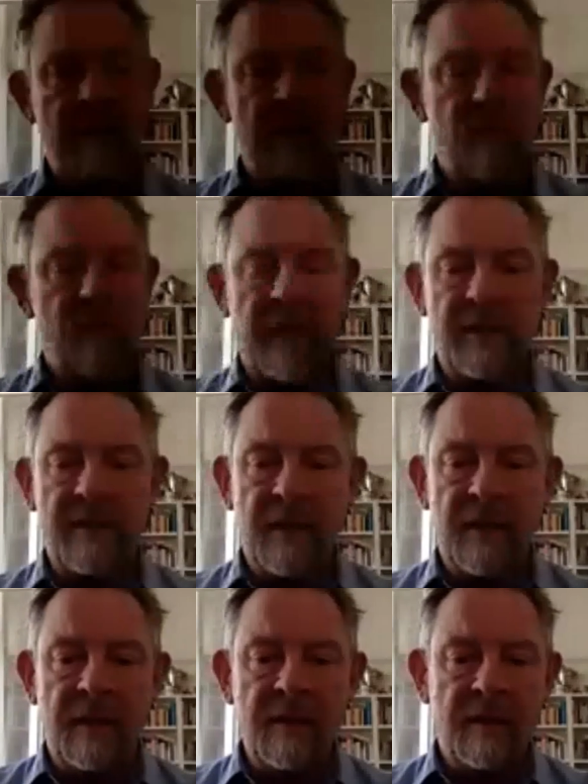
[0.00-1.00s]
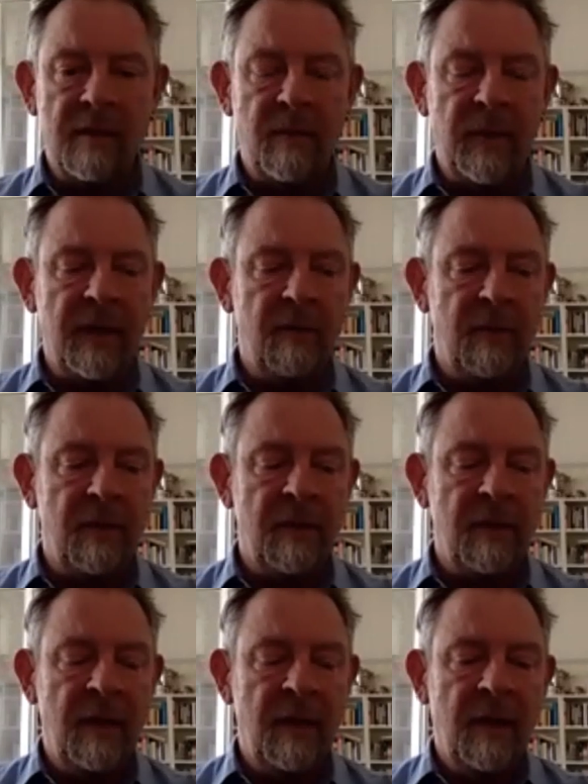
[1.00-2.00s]
Asia, Pakistan, India to begin with.
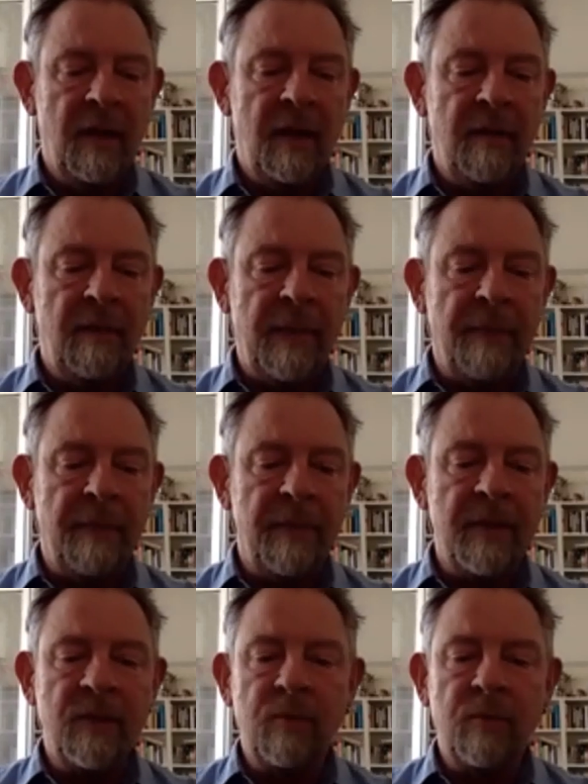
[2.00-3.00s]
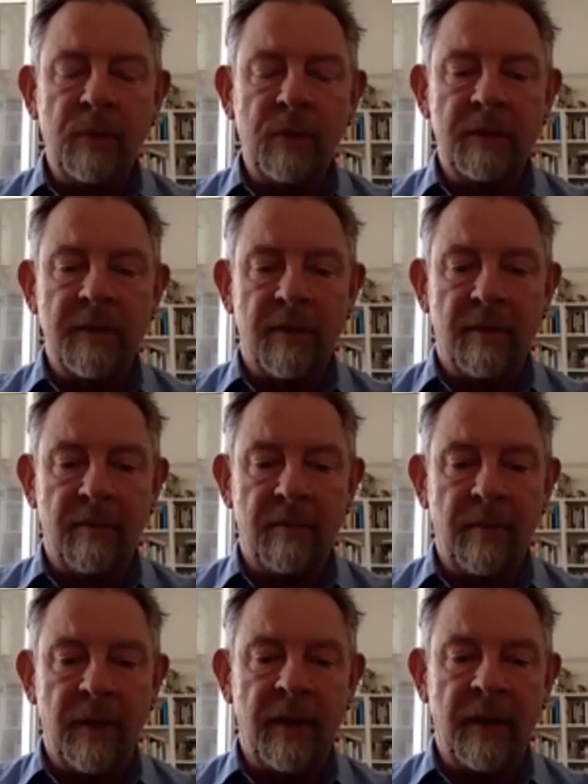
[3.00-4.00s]
But it's all bottled up
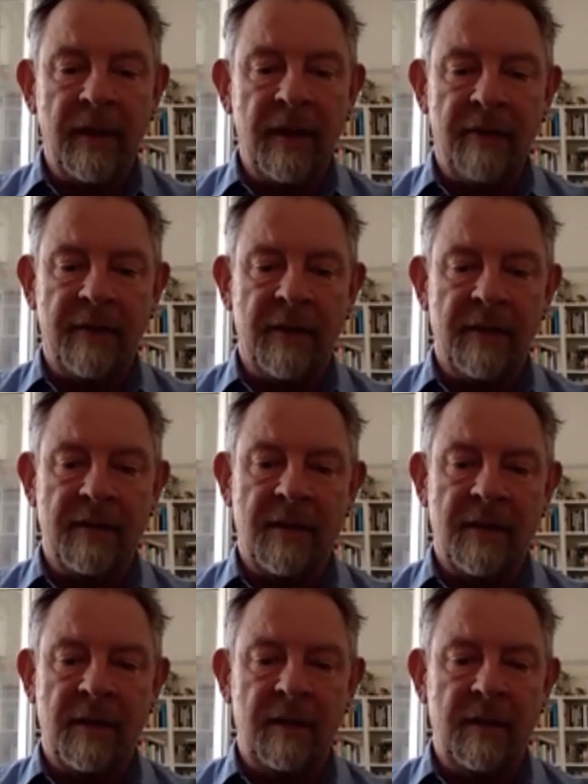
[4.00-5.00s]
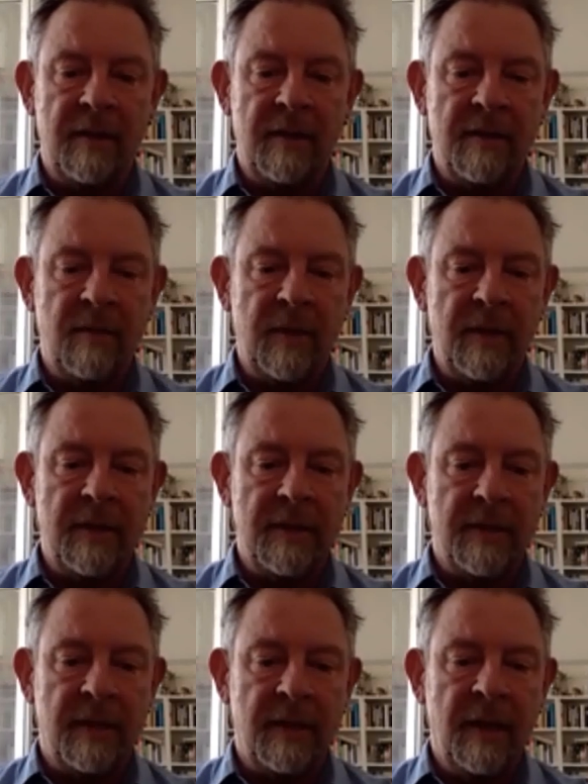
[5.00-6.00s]
by Afghanistan and the
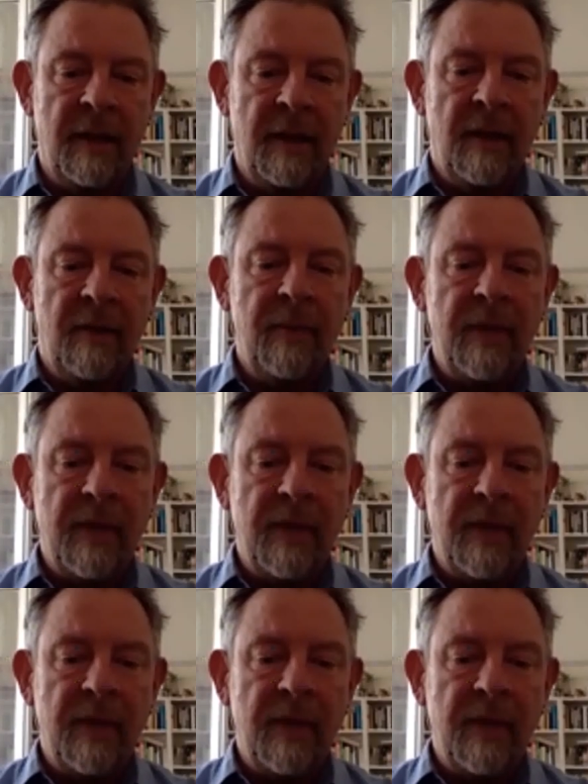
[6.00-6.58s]
instability. But